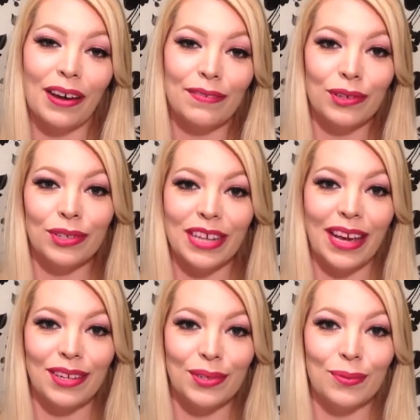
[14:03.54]
out of your
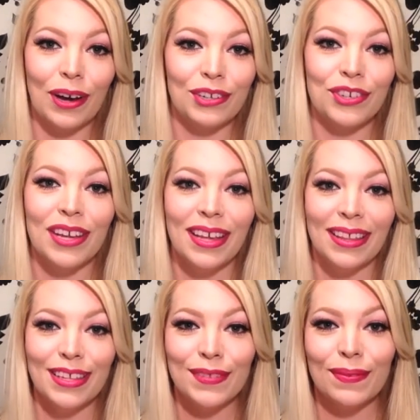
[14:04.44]
day to watch
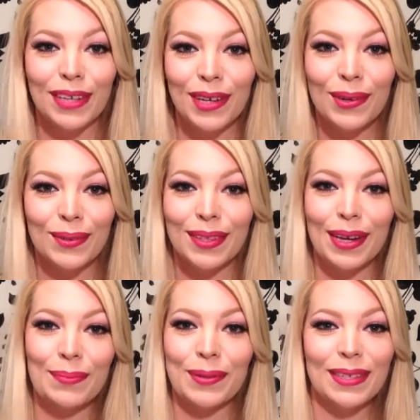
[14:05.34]
these videos that
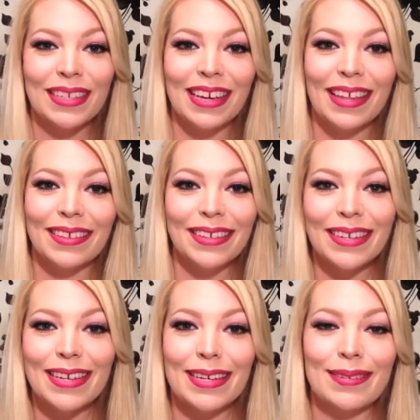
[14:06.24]
I put together
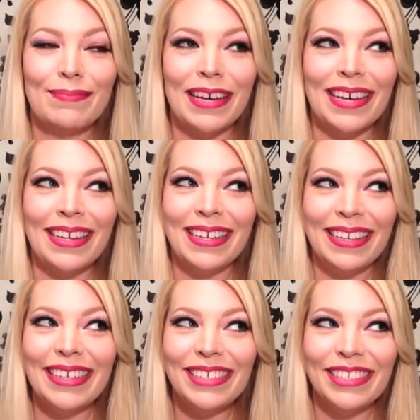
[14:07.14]
in my
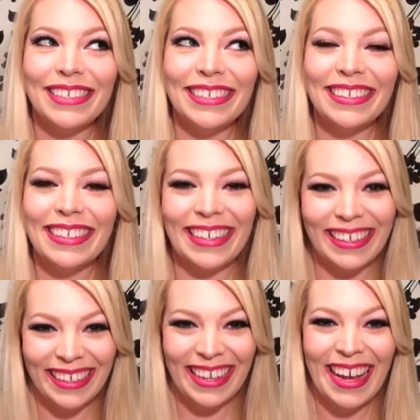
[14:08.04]
kitchen
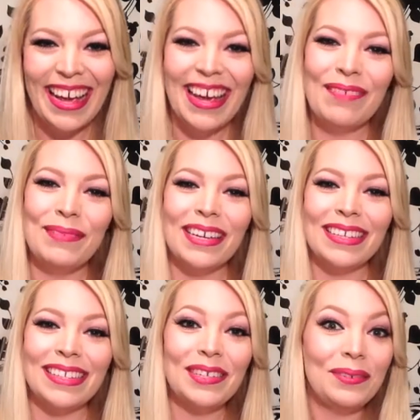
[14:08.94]

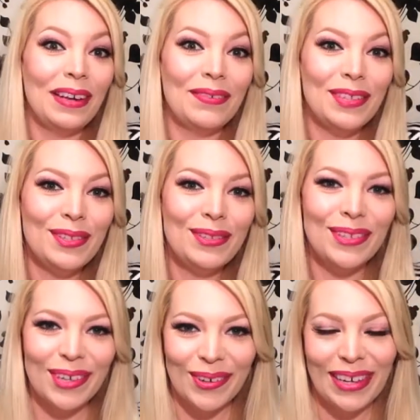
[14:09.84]
because I don't have a
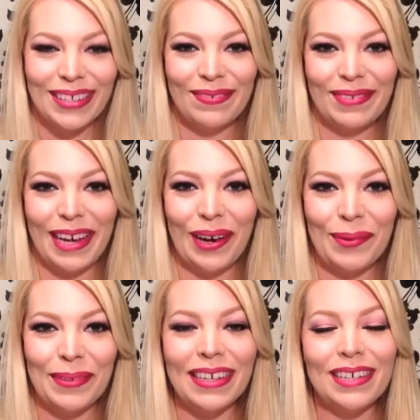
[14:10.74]
studio as of now,
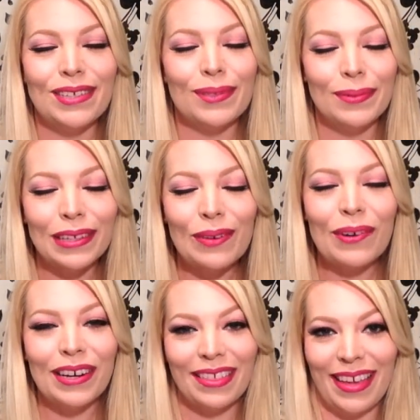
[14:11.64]
but I just really
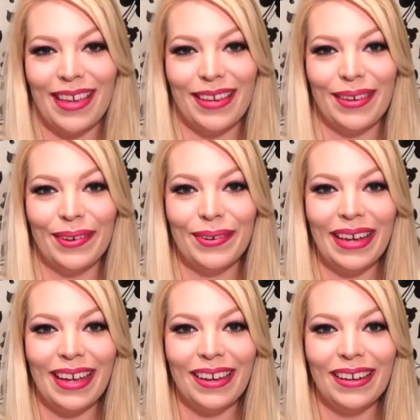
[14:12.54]
want to thank you.
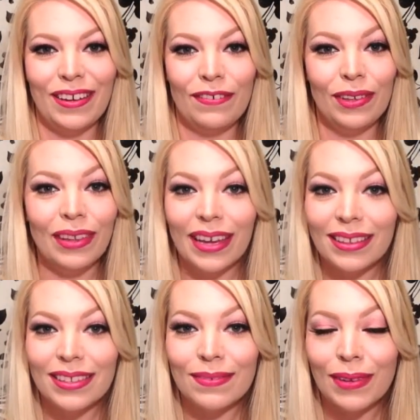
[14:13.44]
And if you like
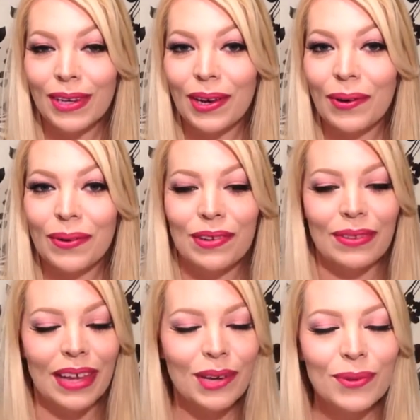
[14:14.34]
this video and you
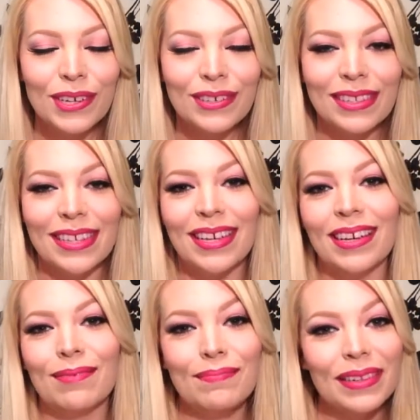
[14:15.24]
like what you're
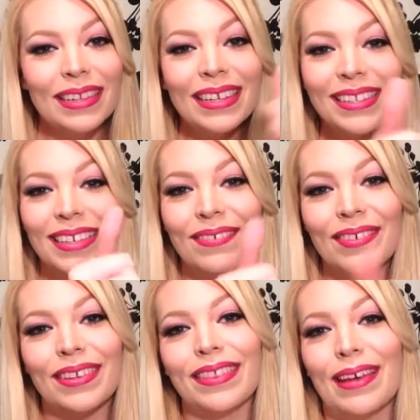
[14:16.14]
seeing, please give it
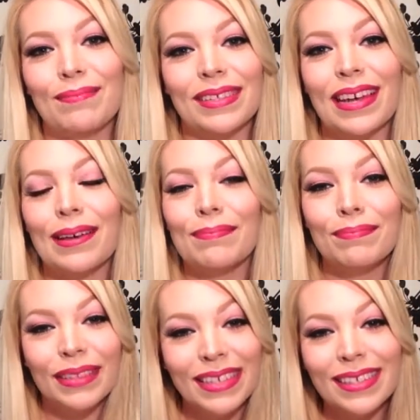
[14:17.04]
a thumbs up.
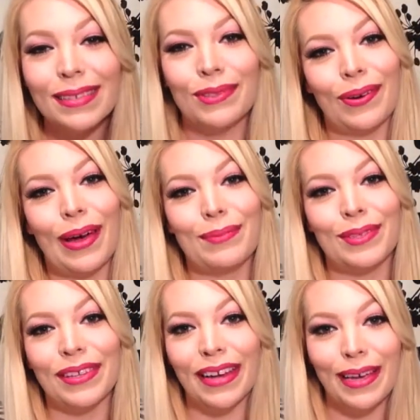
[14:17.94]
Please subscribe
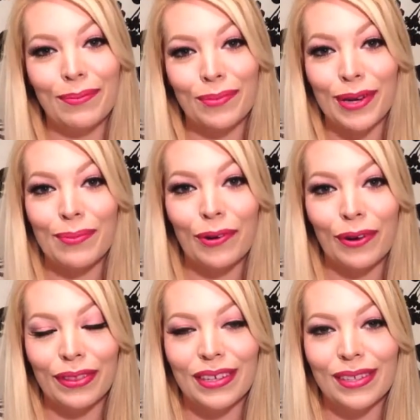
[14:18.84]
so that I can bring more
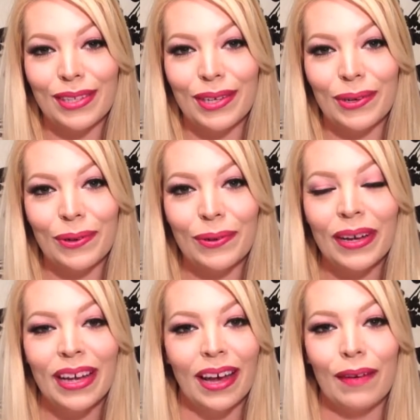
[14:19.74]
of these to you.
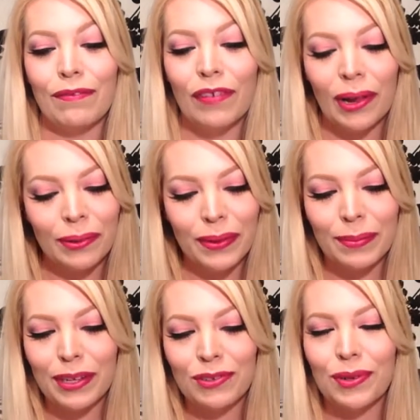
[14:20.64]
I'm following
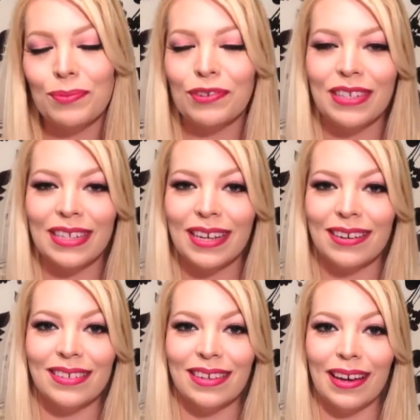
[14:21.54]
my dream one day at
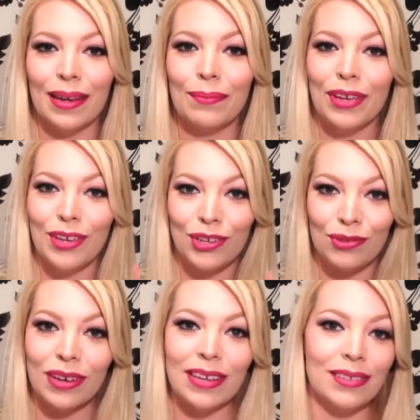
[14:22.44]
a time, and you
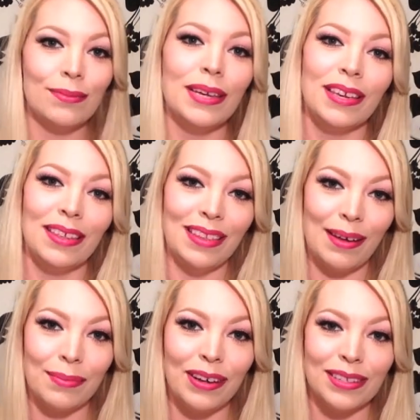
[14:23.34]
guys are making
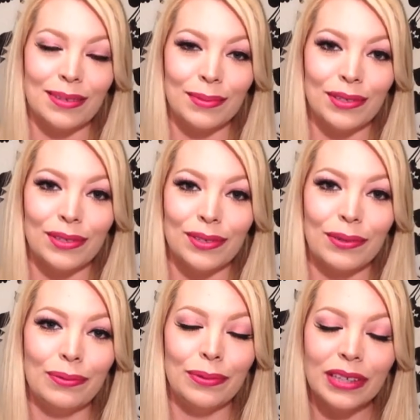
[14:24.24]
that possible.
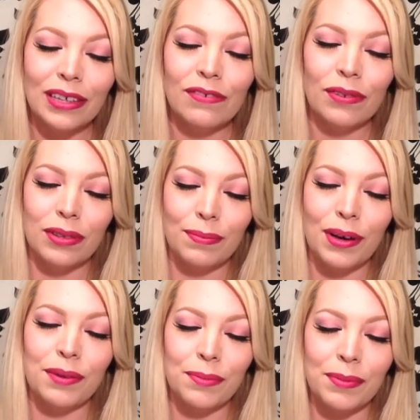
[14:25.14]
So really, from the
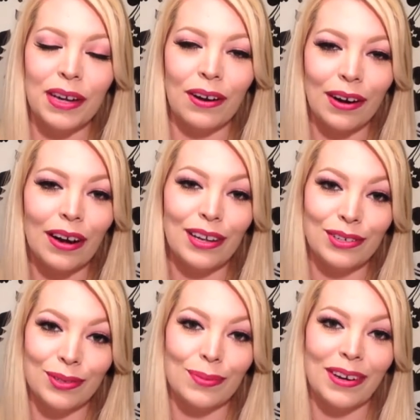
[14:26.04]
bottom of my heart, I
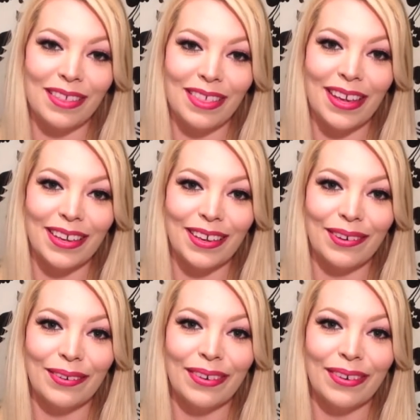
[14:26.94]
just want to thank you.